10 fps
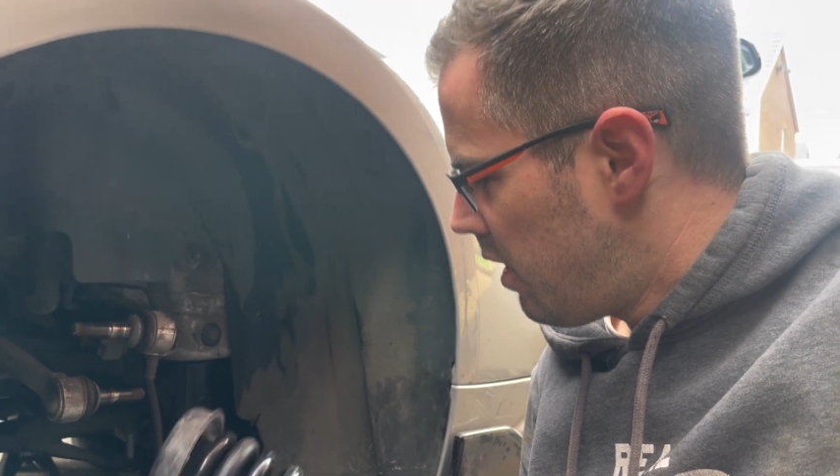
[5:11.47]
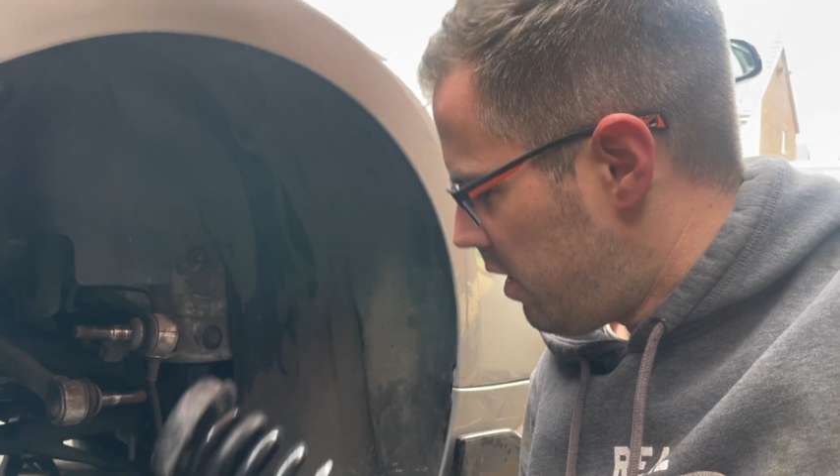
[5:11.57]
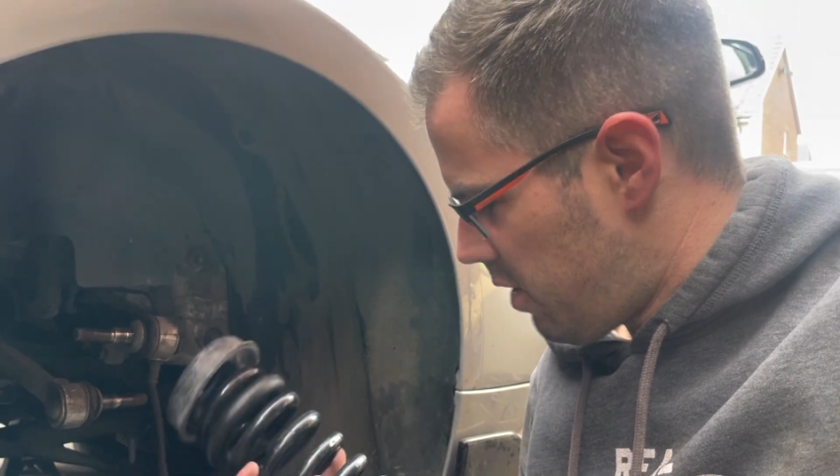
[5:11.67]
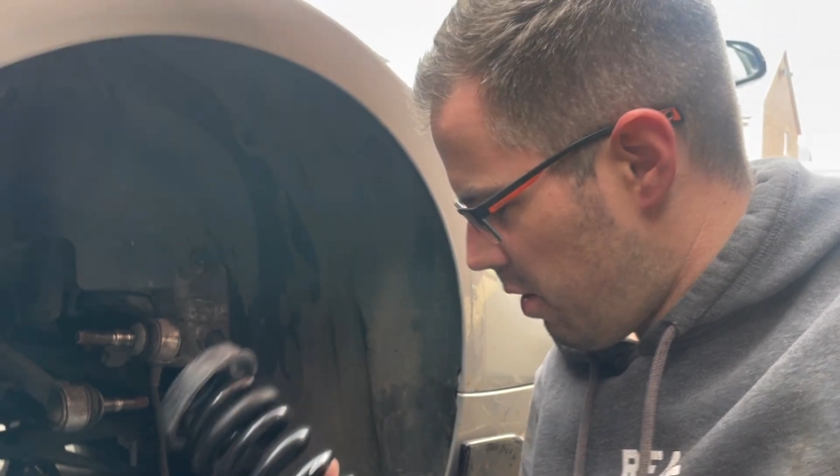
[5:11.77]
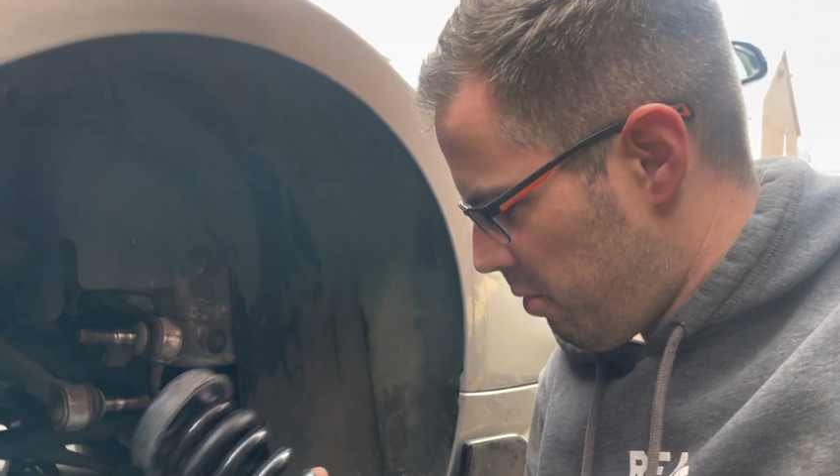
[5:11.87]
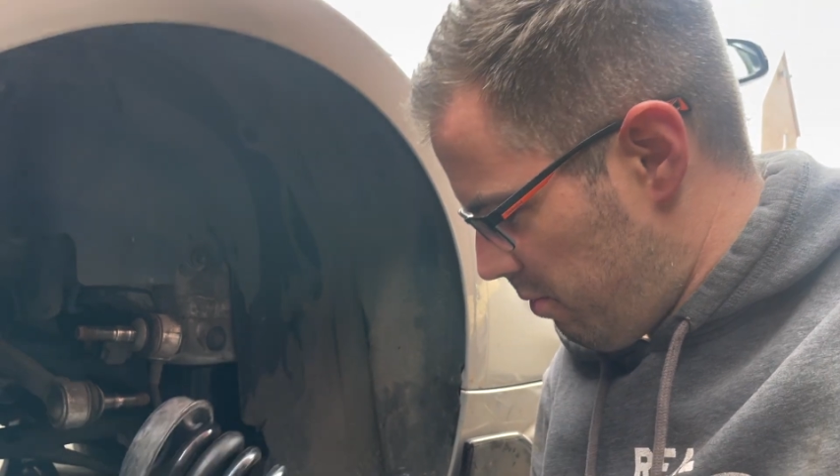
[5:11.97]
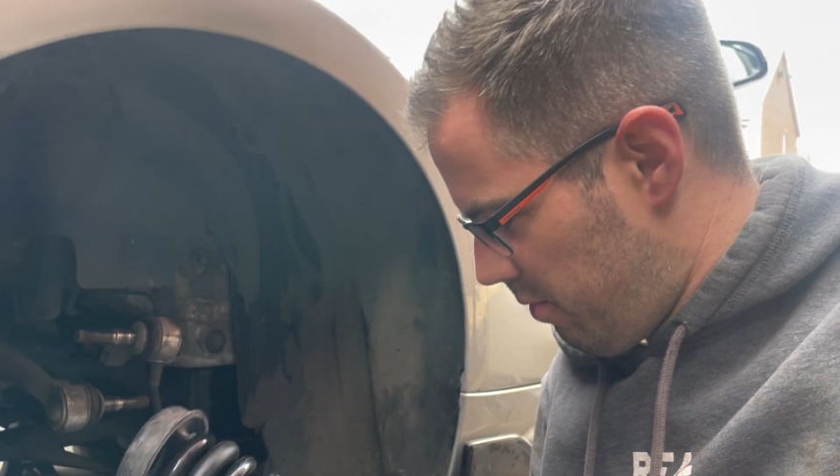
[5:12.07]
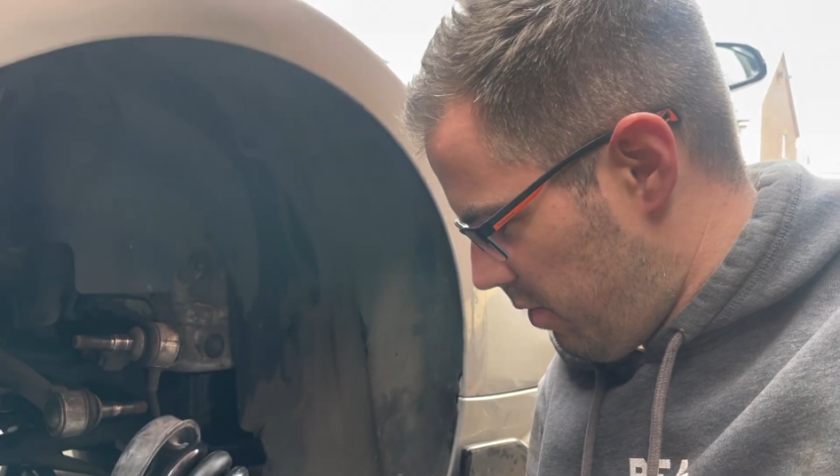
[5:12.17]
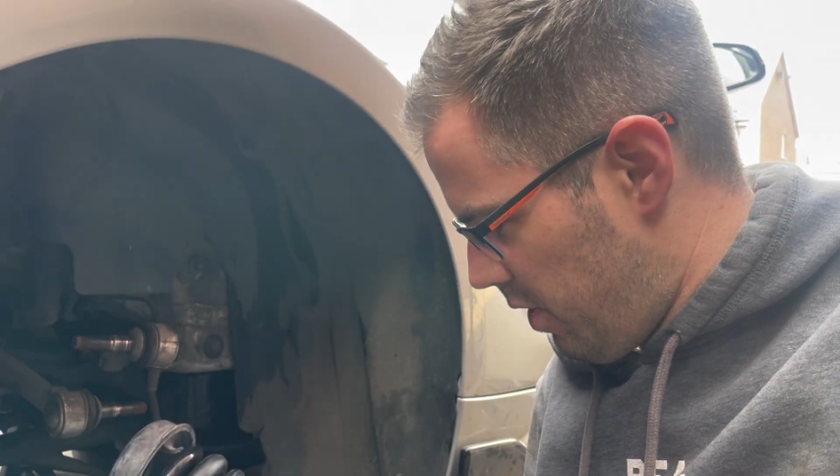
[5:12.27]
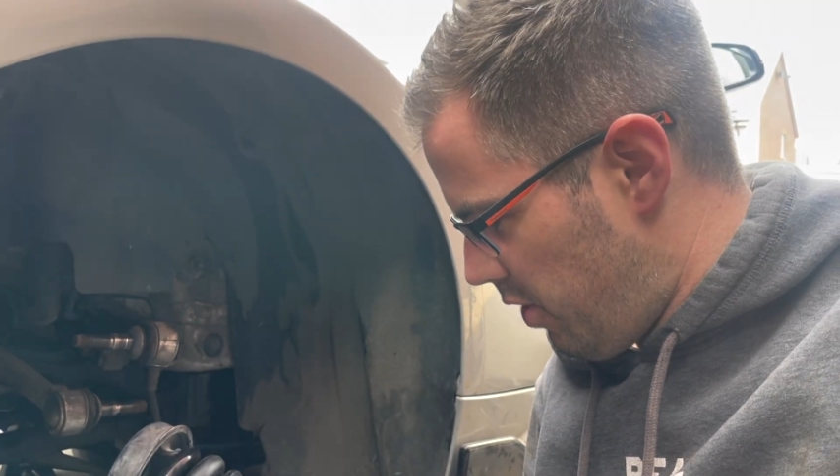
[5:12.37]
So
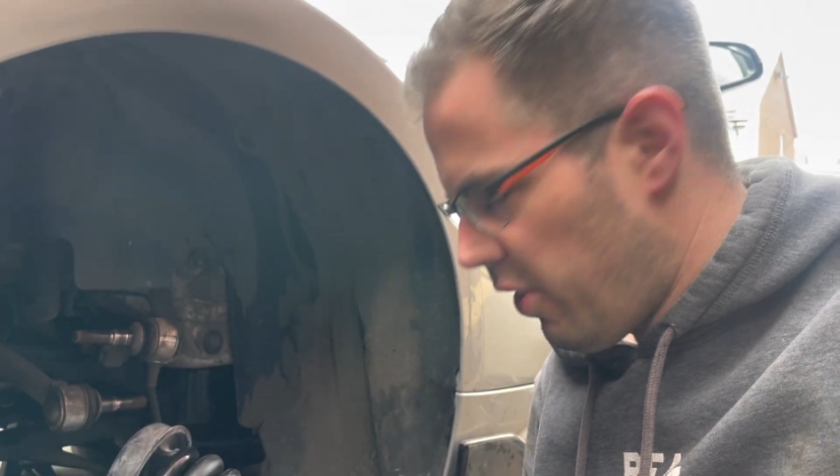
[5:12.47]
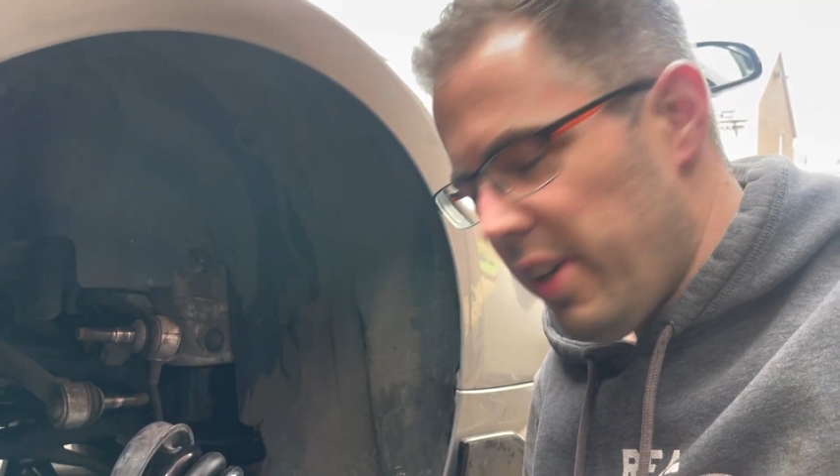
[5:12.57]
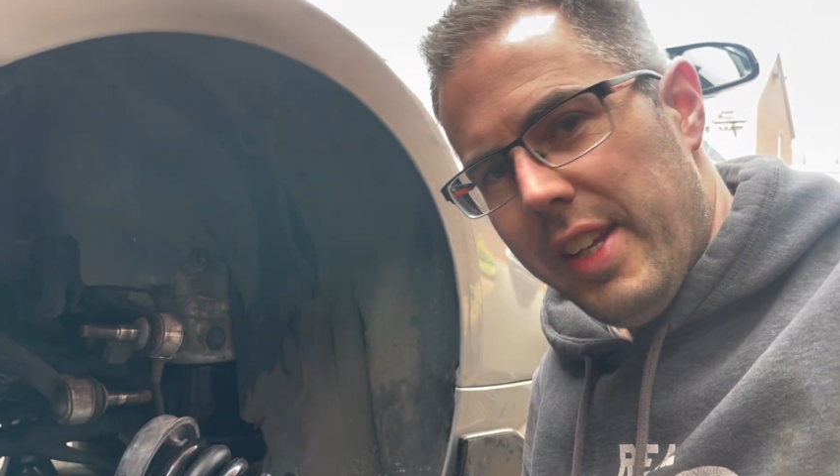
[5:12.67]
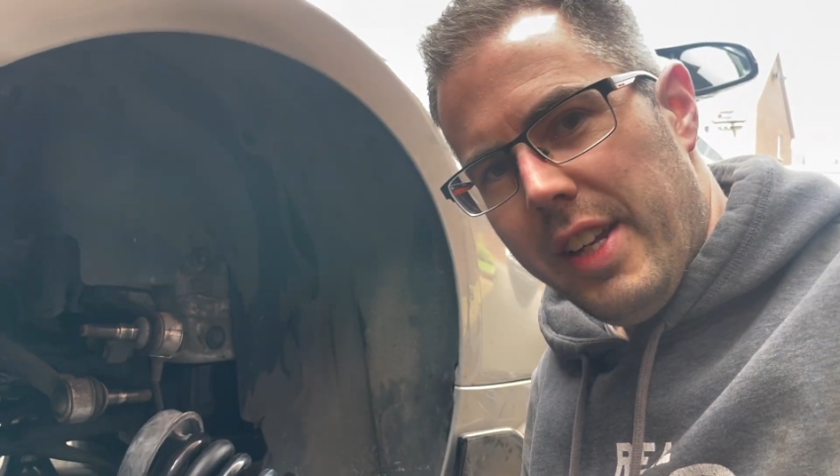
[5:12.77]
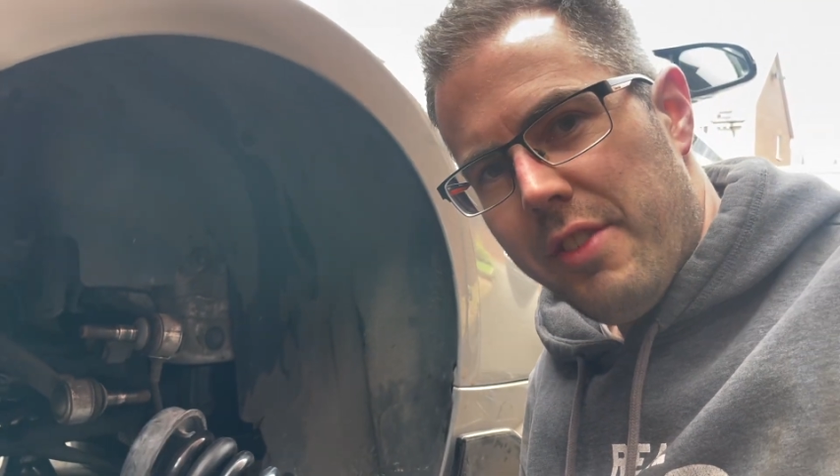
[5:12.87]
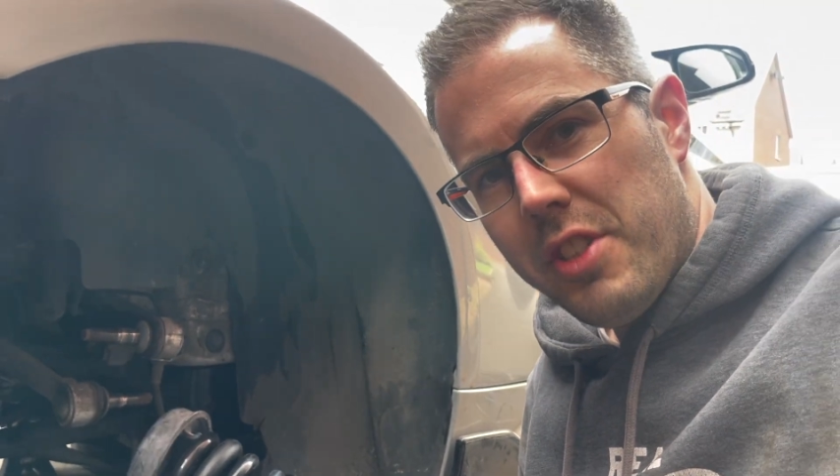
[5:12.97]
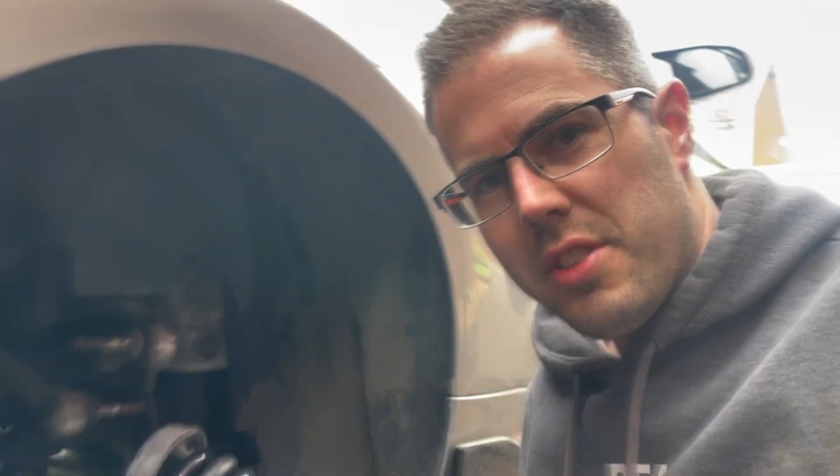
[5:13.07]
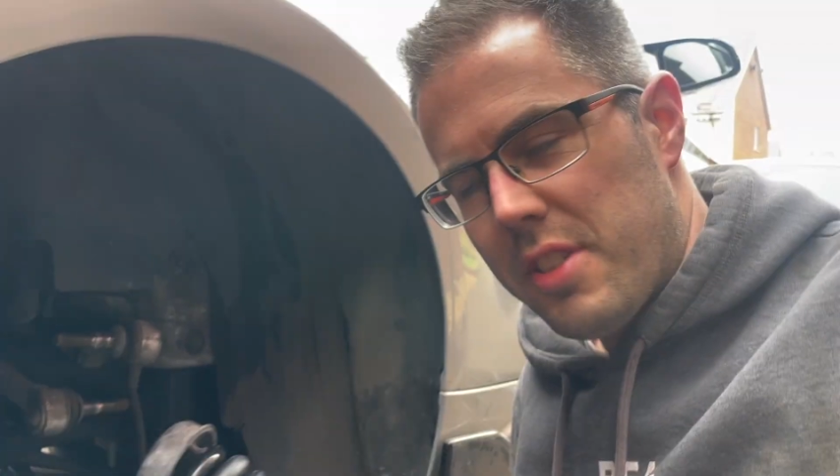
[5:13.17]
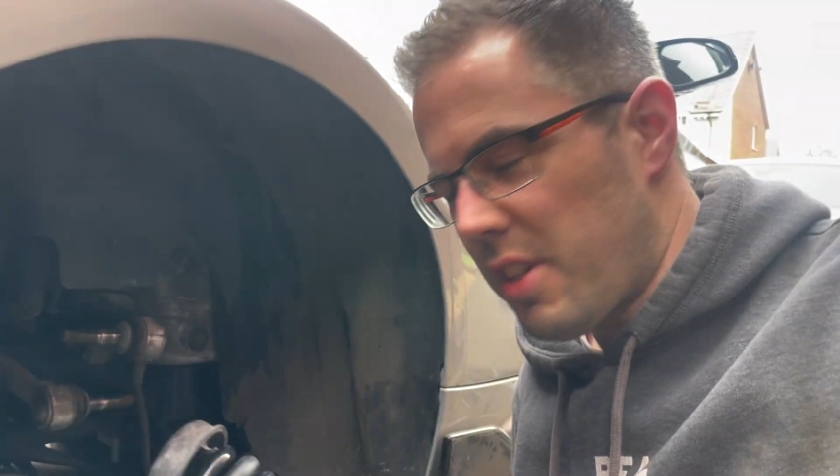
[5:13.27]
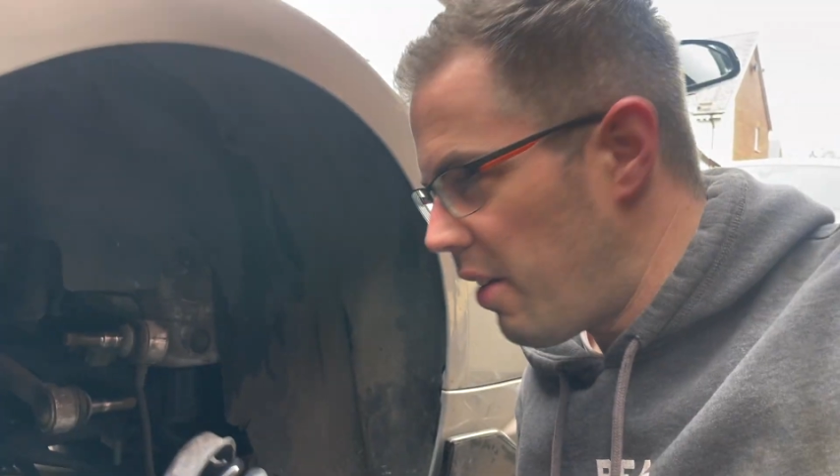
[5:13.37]
annoyingly, I've just
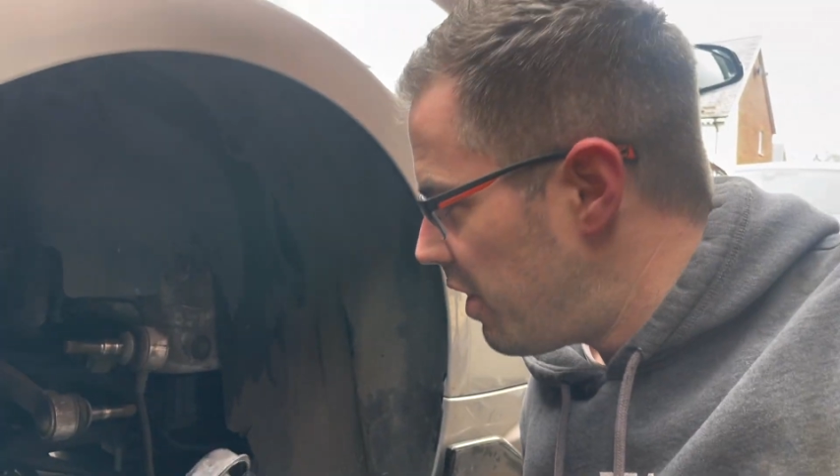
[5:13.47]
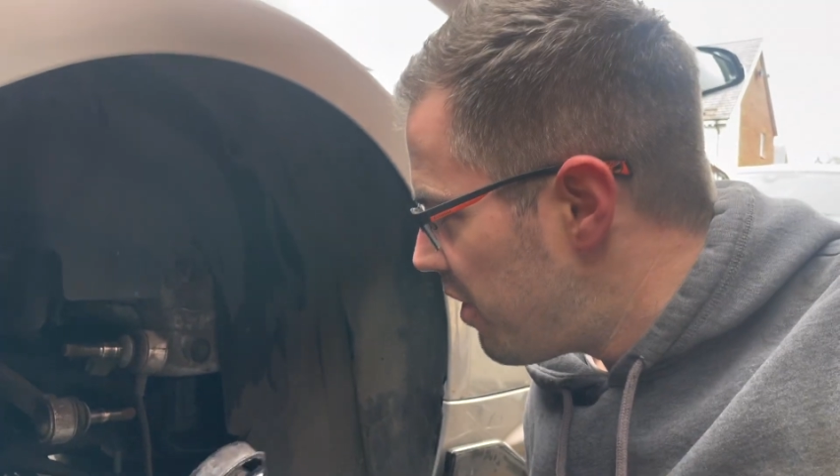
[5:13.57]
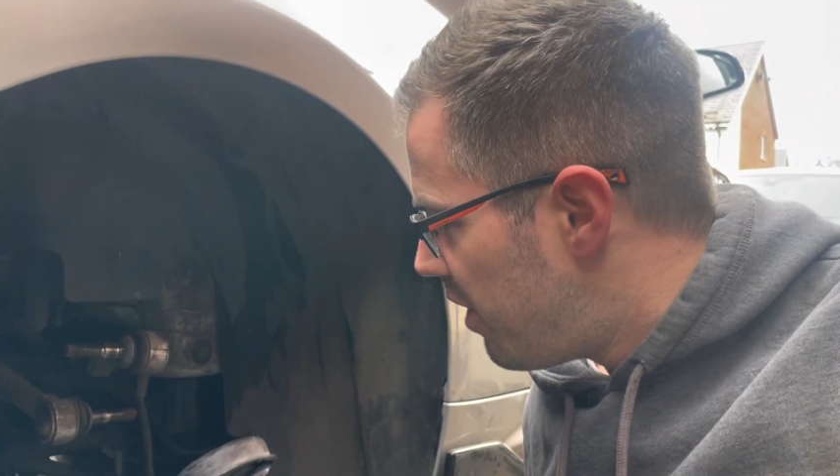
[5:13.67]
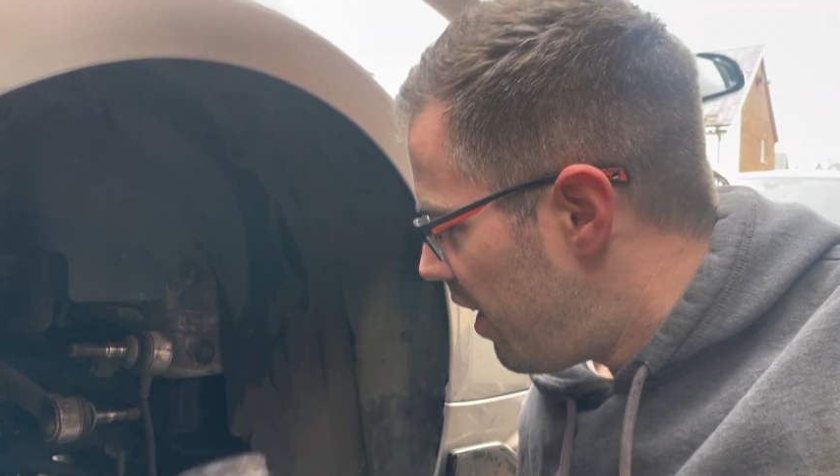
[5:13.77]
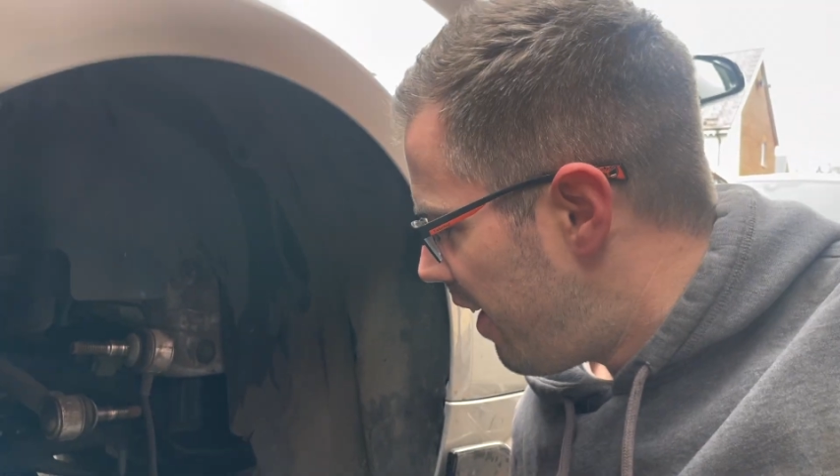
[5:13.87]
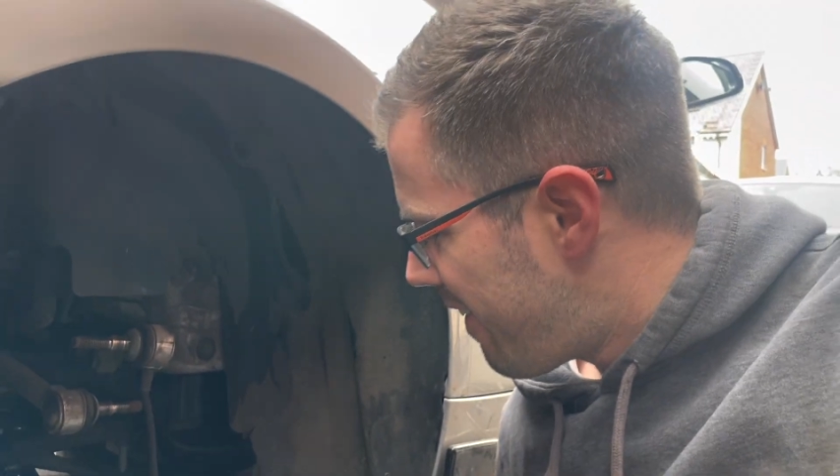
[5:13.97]
discovered that